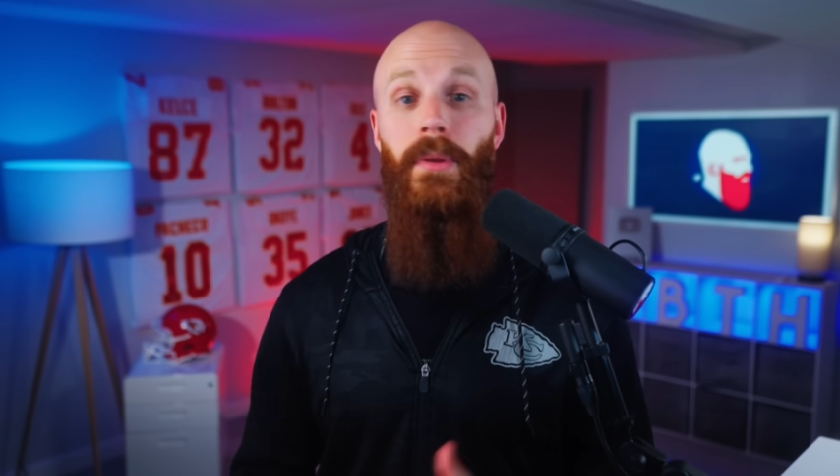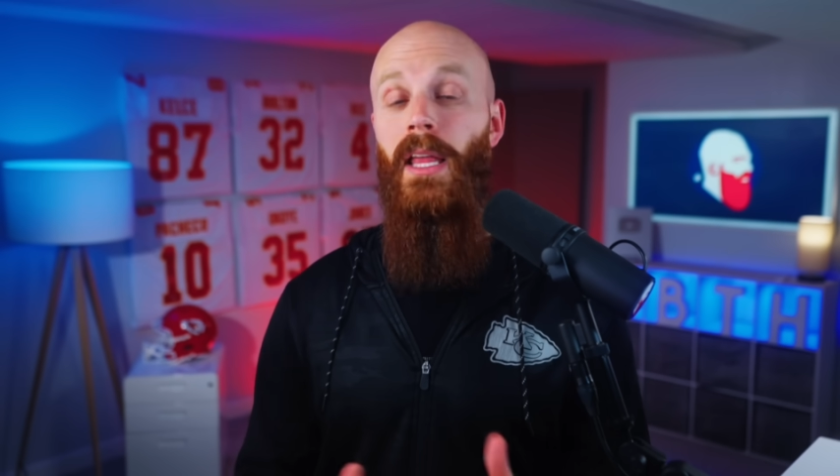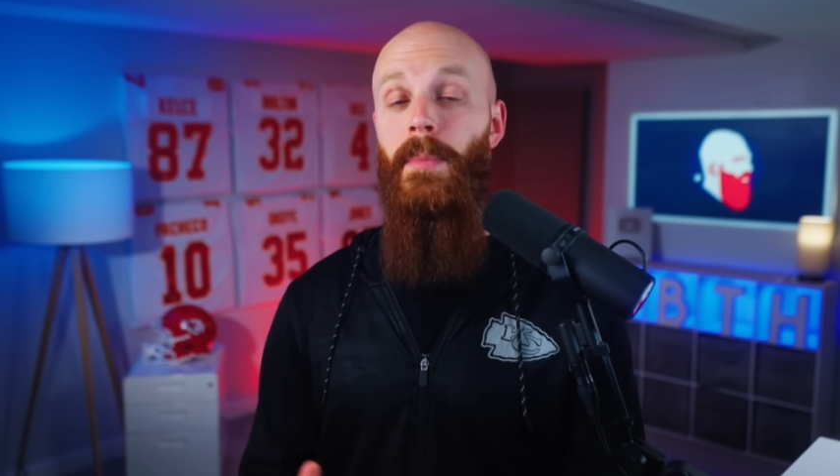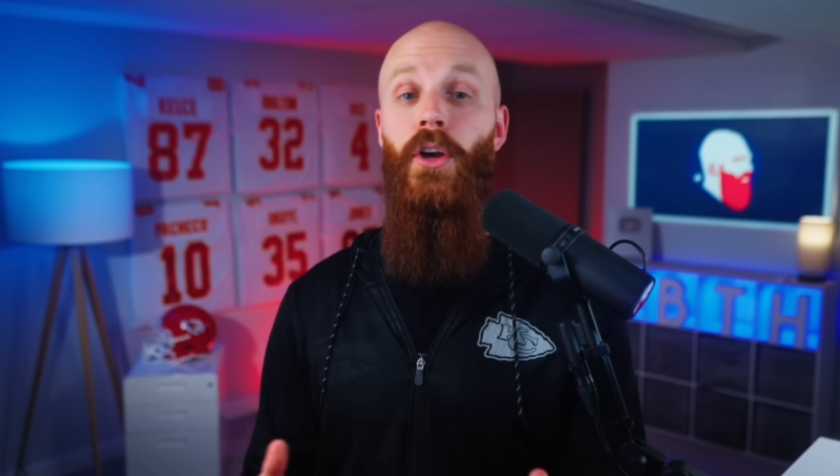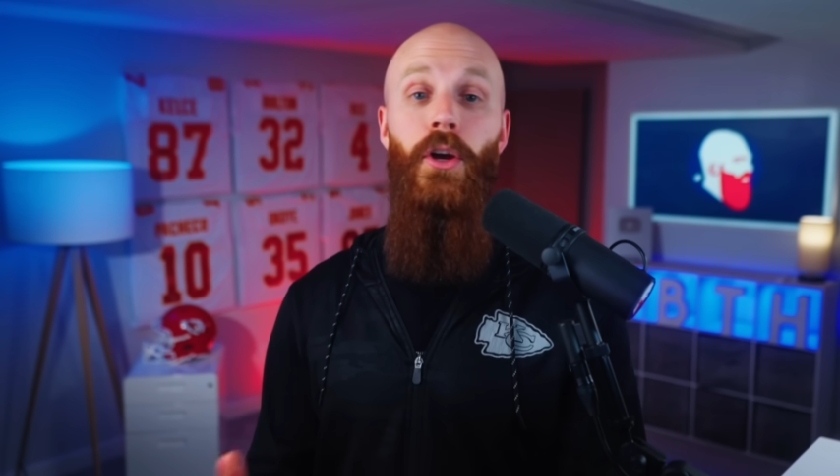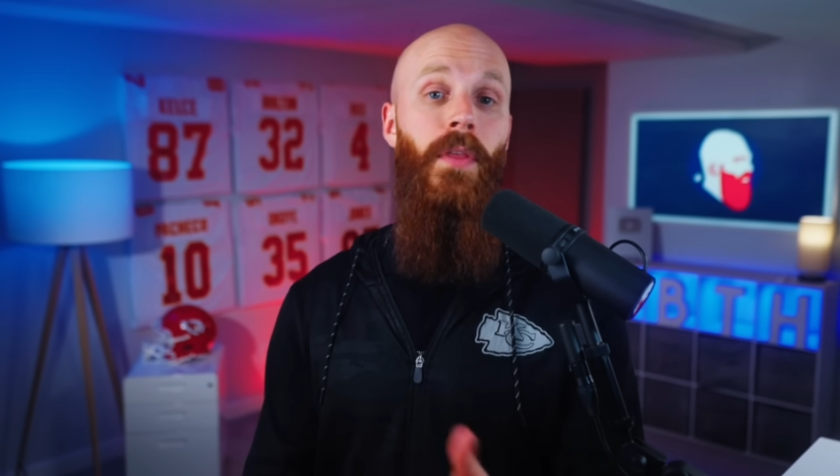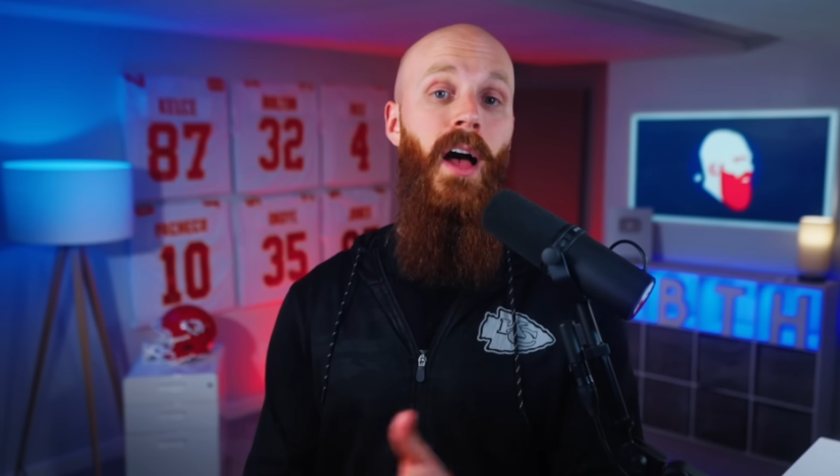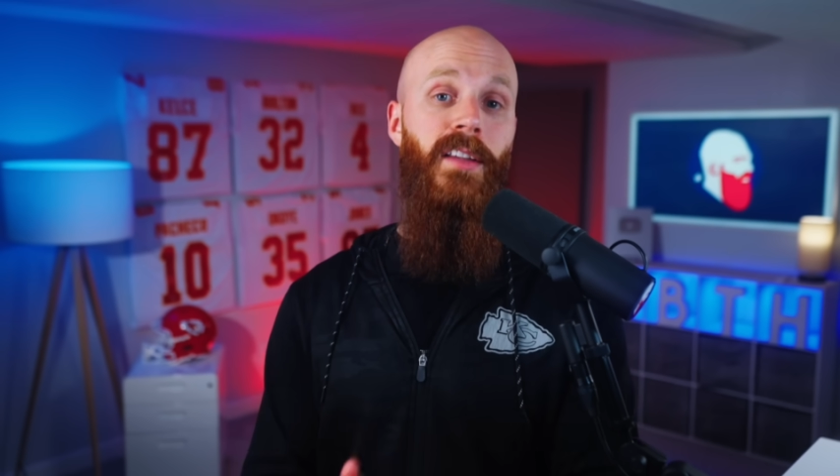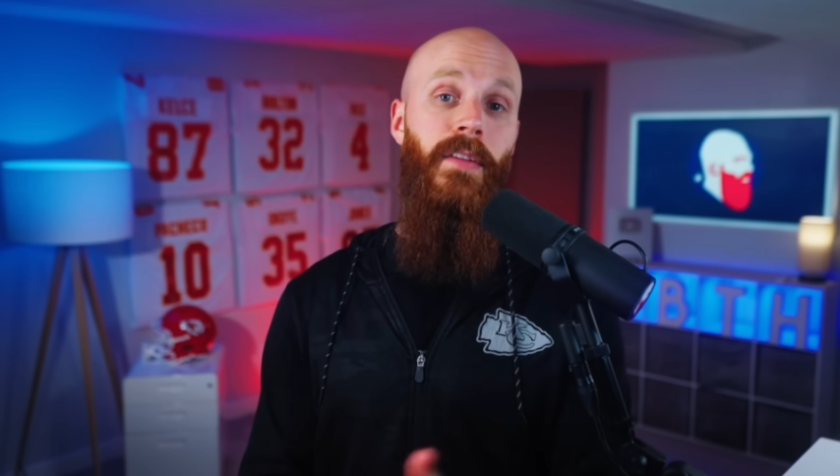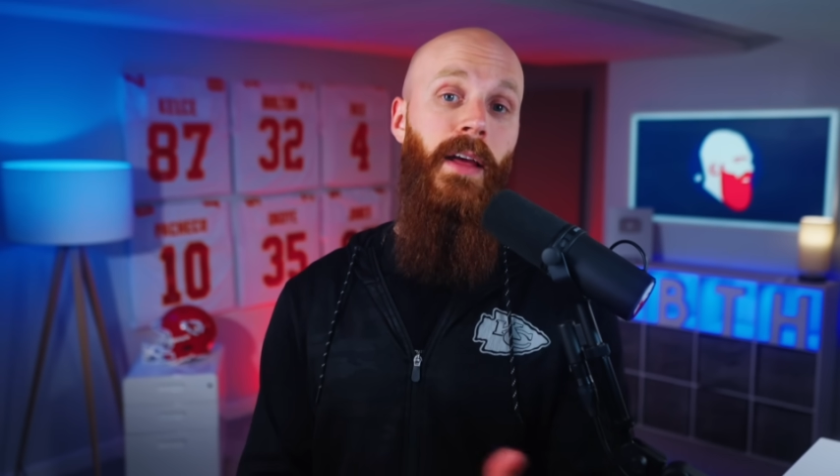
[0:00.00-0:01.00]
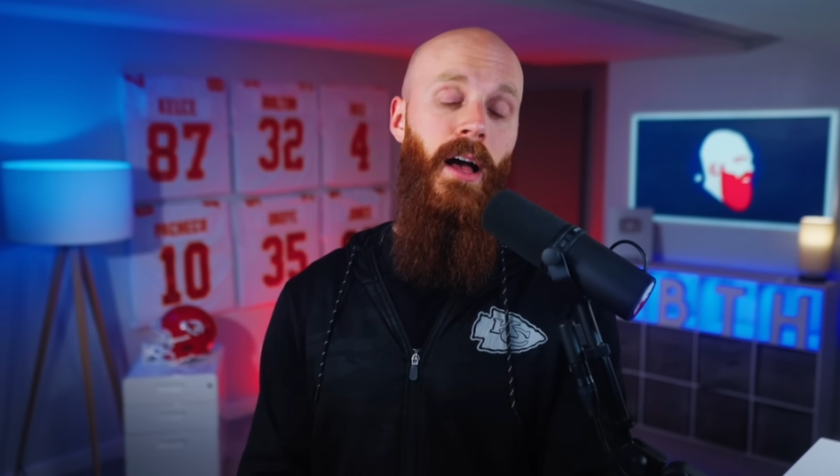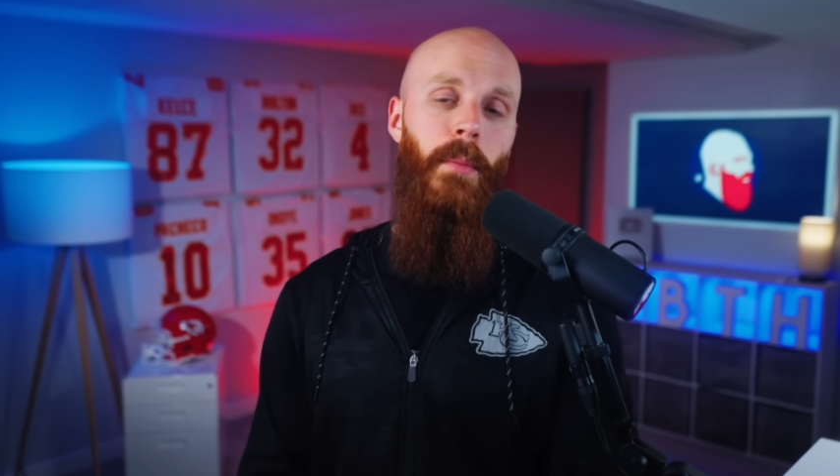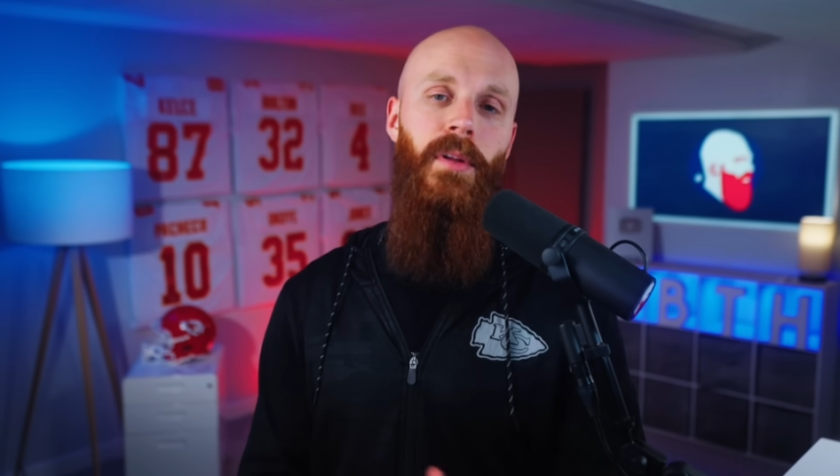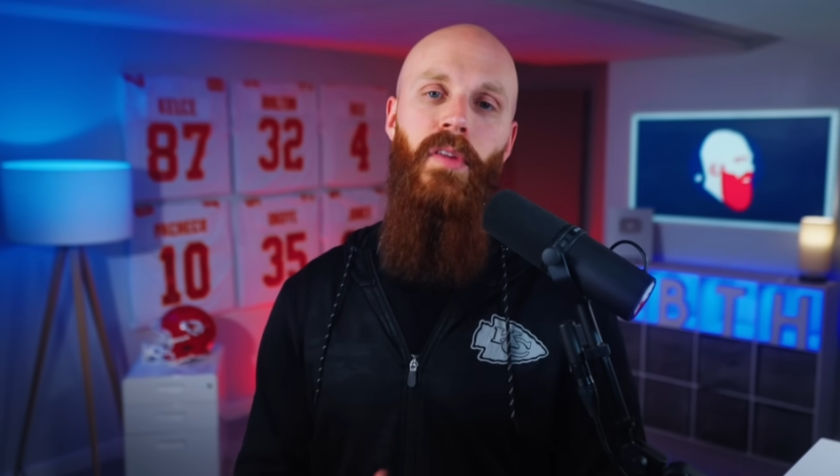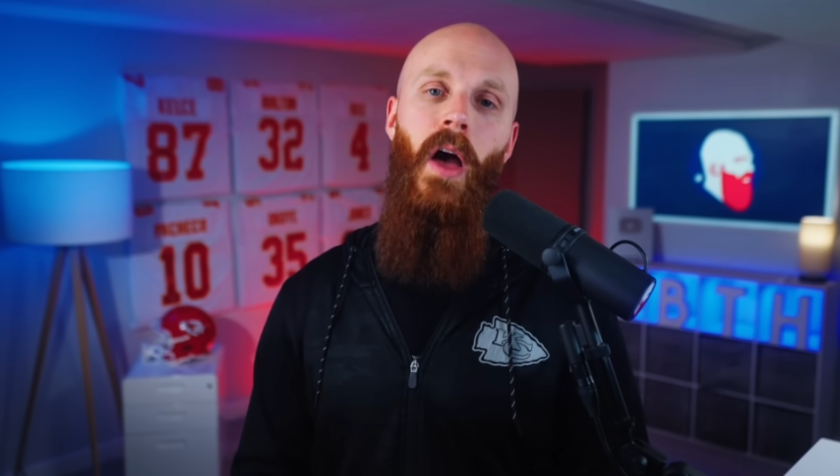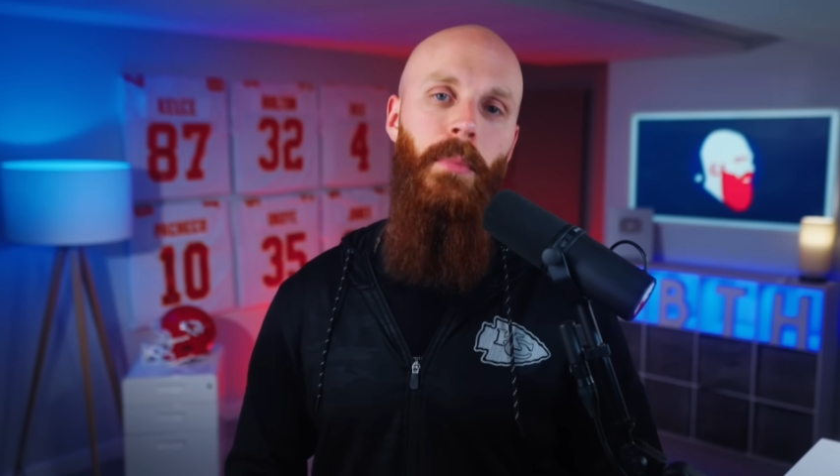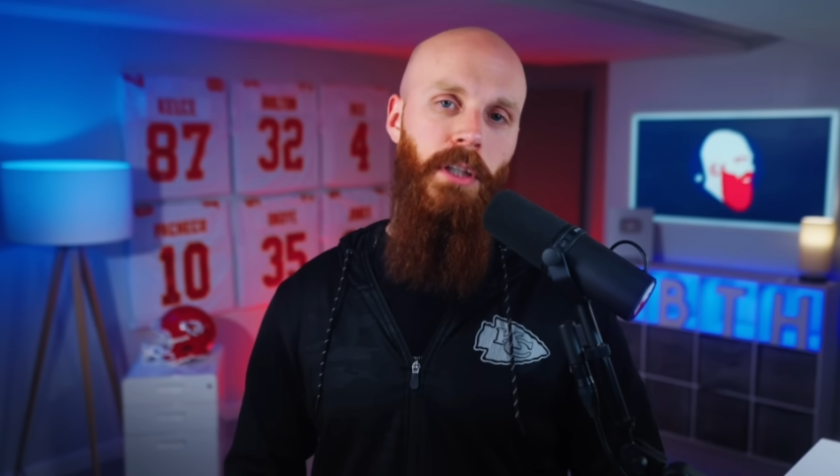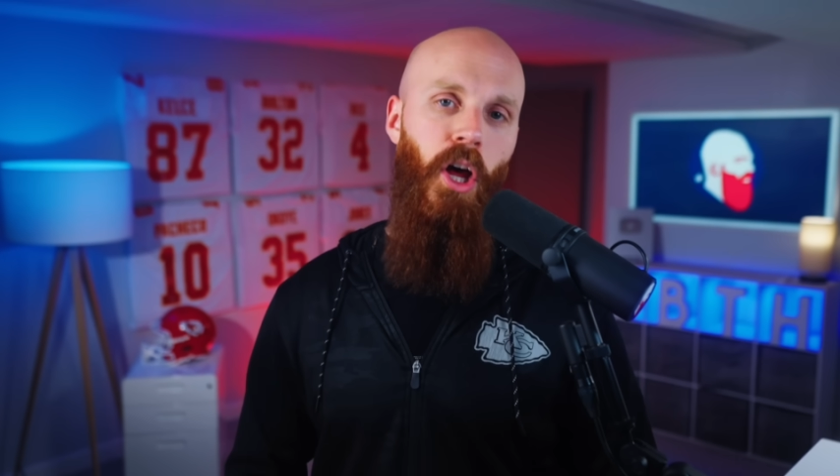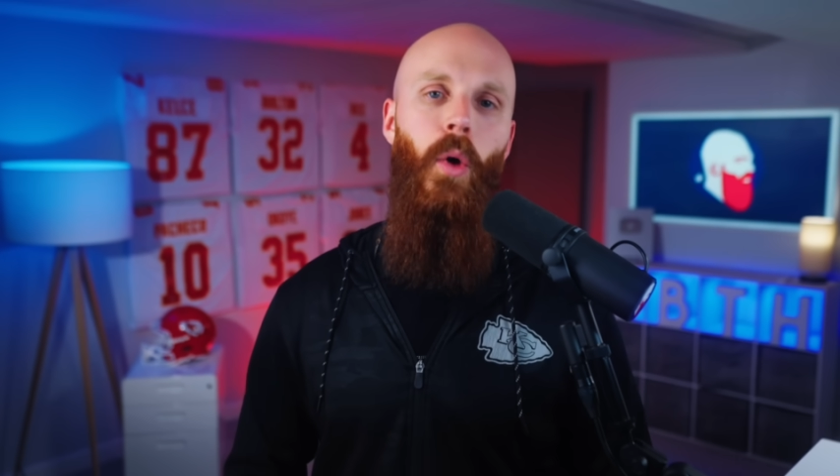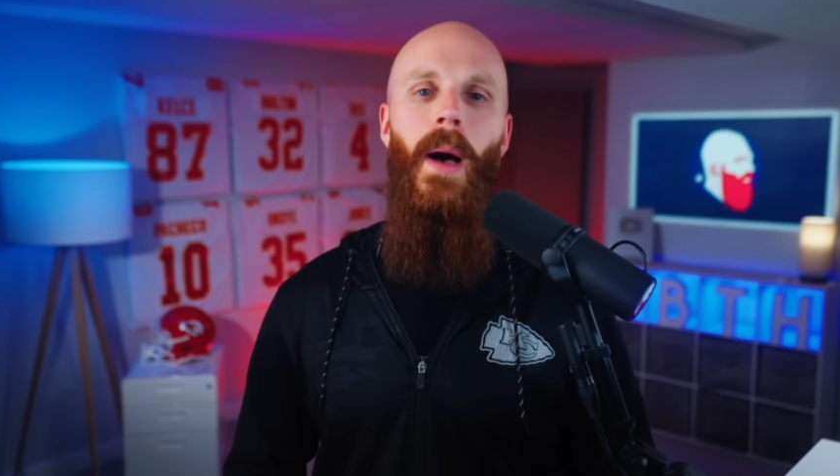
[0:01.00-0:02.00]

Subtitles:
But let me know your thoughts in the comments down below